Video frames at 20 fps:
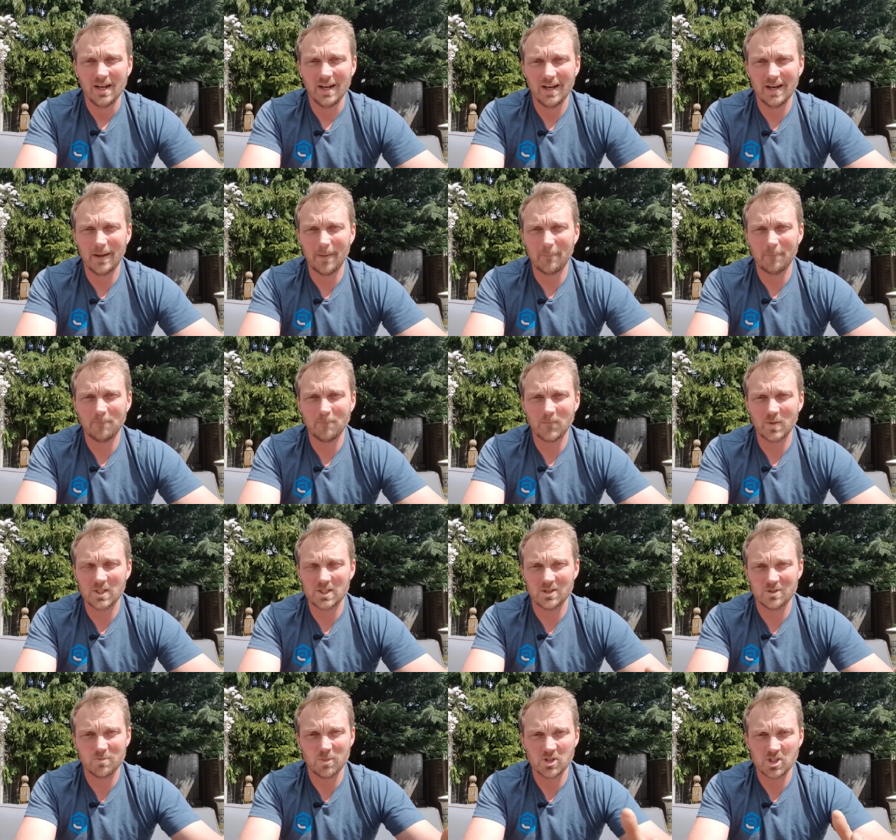
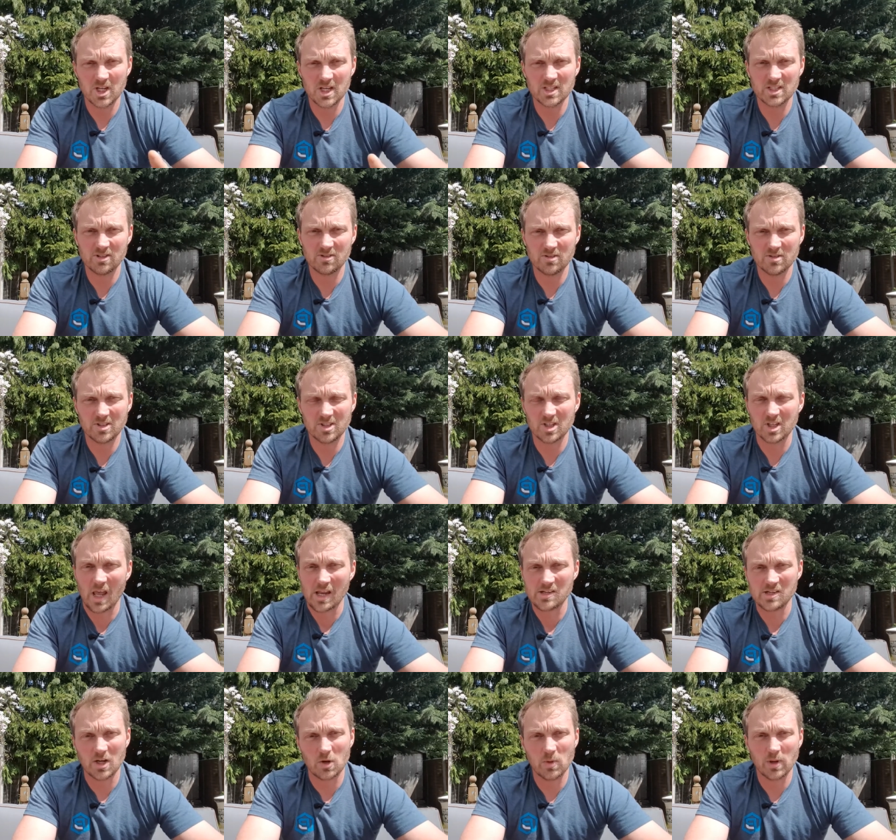So it's much easier, and it's just
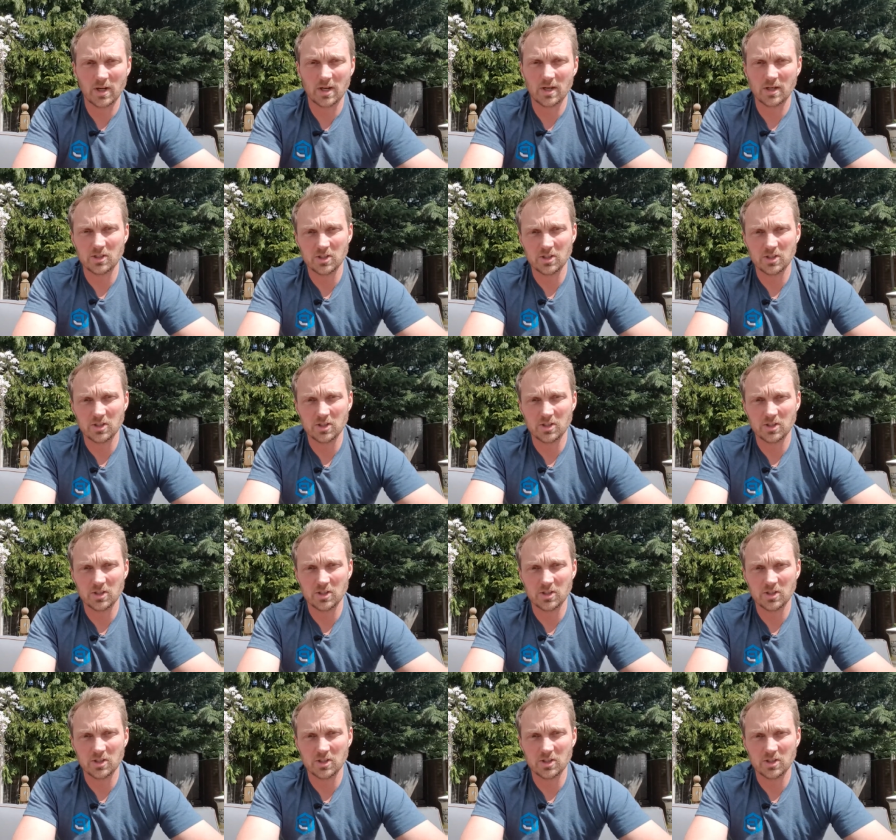actually quicker,